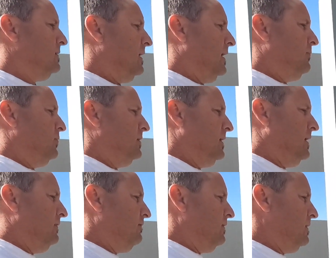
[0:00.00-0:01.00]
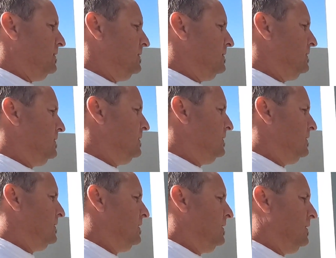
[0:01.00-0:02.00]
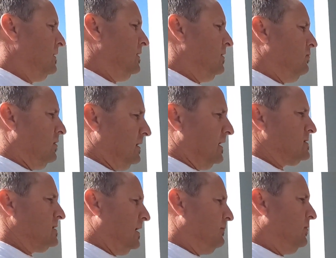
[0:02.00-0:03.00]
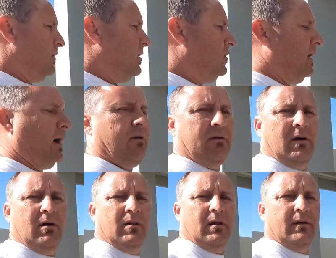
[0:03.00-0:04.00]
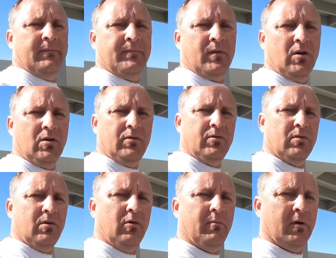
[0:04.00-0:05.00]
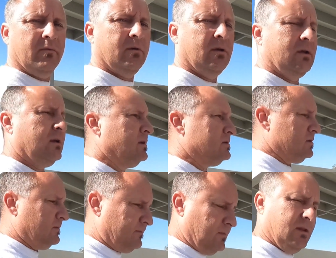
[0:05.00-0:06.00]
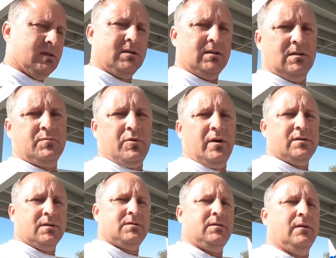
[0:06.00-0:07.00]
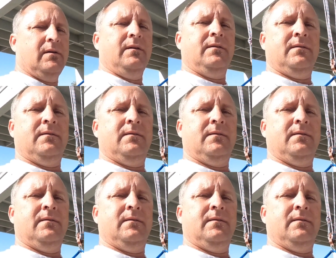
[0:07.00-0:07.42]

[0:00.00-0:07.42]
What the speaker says: I believe, well, next time when we go out, I'll go through the whole boat. So let's get this project started.